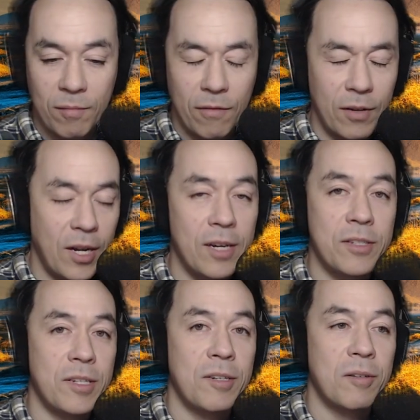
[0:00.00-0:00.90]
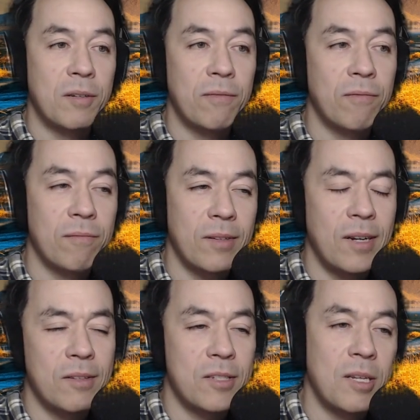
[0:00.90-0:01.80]
cousin or
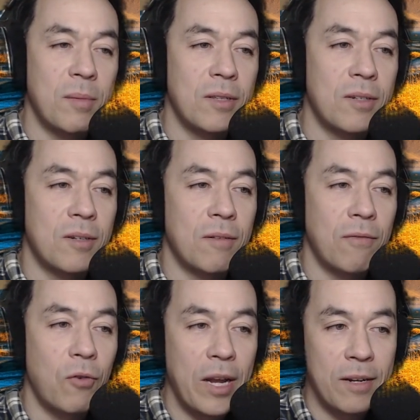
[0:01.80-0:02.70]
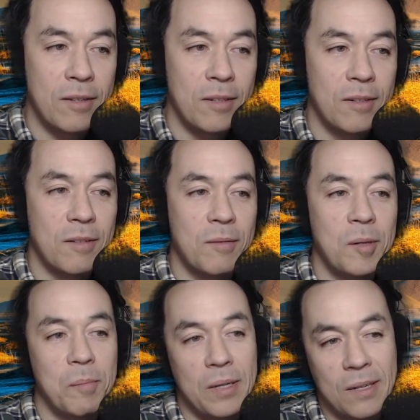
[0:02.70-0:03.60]
kind of similar or friend
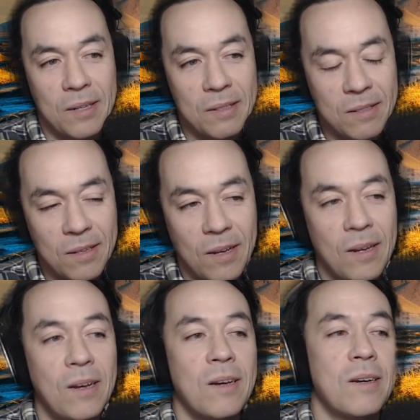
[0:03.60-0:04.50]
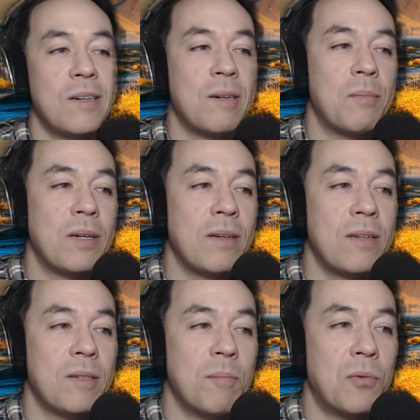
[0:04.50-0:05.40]
to because. But
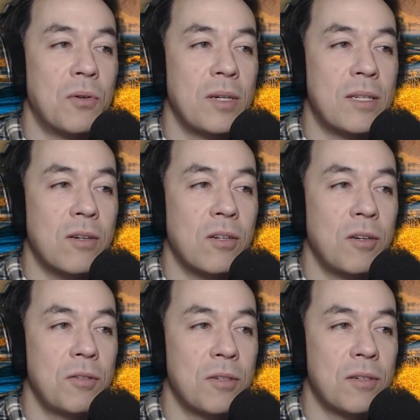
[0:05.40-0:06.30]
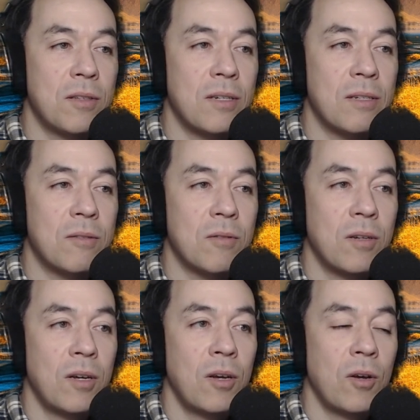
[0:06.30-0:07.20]
it's closer to this,
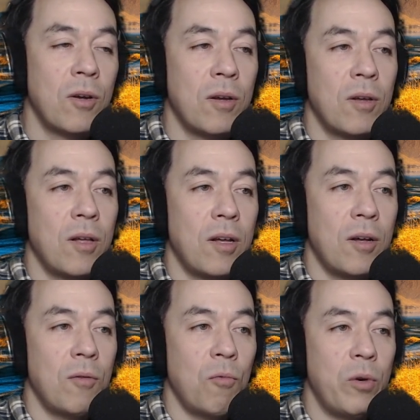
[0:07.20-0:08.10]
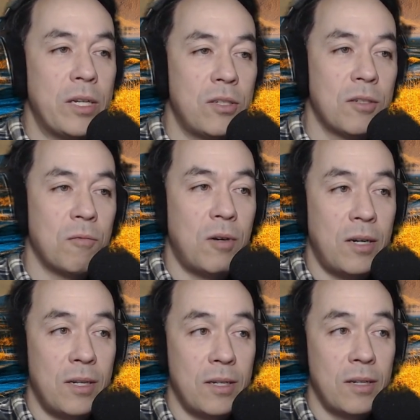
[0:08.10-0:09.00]
which is
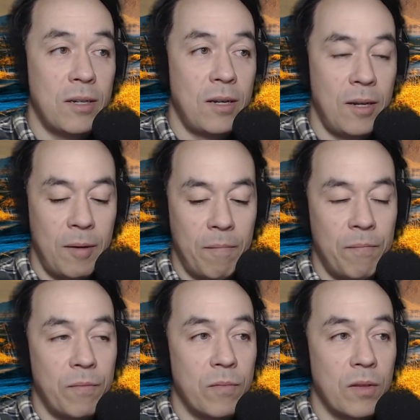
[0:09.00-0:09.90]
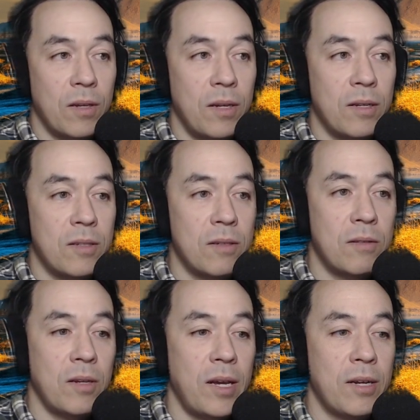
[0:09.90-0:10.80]
why. Okay,
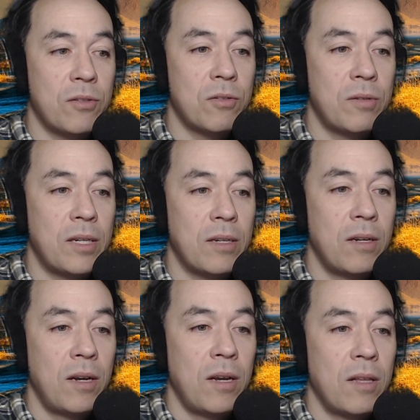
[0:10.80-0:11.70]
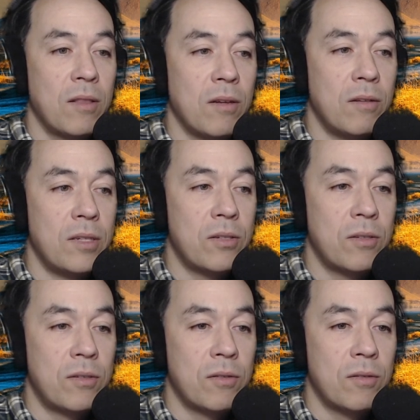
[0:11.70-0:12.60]
it's answering the
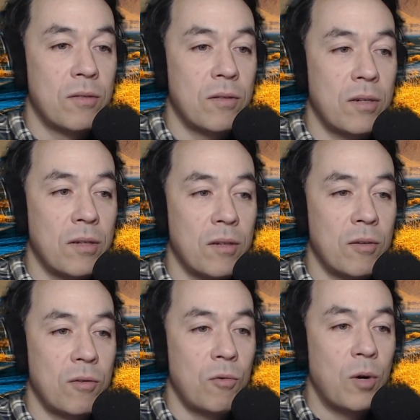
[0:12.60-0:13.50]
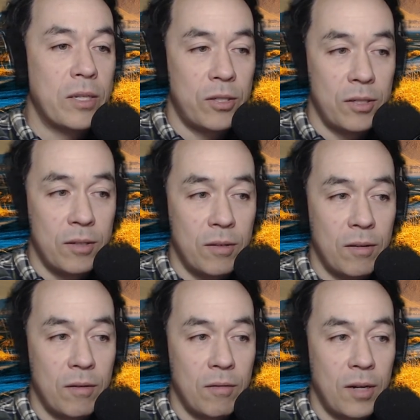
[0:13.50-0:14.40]
listener's question.
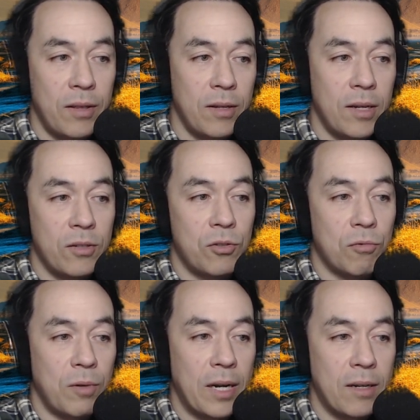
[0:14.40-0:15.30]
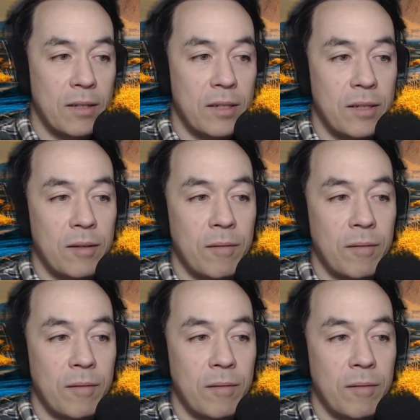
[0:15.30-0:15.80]
I think, directly.